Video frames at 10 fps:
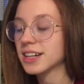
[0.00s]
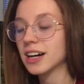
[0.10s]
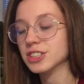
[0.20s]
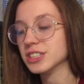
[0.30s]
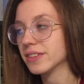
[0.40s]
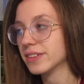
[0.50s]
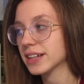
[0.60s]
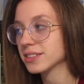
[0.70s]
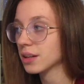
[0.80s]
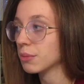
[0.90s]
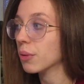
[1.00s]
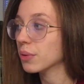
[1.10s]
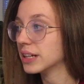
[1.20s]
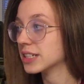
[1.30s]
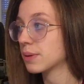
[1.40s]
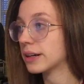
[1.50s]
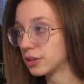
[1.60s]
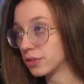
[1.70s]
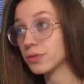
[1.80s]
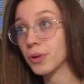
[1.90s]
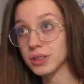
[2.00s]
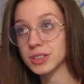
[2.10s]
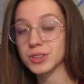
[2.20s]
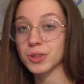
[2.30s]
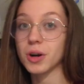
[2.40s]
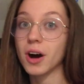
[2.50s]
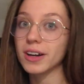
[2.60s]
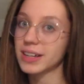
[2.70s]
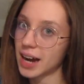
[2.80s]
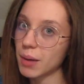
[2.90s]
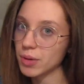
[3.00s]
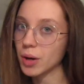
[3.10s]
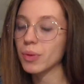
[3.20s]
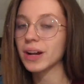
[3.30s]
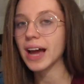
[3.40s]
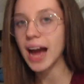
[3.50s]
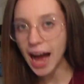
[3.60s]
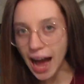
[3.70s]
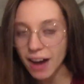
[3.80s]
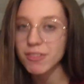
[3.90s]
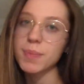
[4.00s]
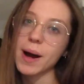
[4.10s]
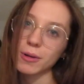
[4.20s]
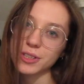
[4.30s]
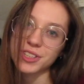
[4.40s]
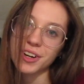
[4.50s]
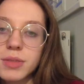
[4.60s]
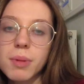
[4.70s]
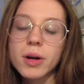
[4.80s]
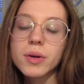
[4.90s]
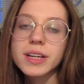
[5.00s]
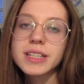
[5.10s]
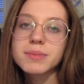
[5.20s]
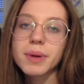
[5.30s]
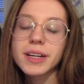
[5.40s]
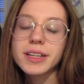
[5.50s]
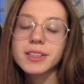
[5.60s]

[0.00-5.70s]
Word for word: not a G7X because I'm not willing to spend another 400 euro on a camera when I have a PowerShot. Tomorrow is my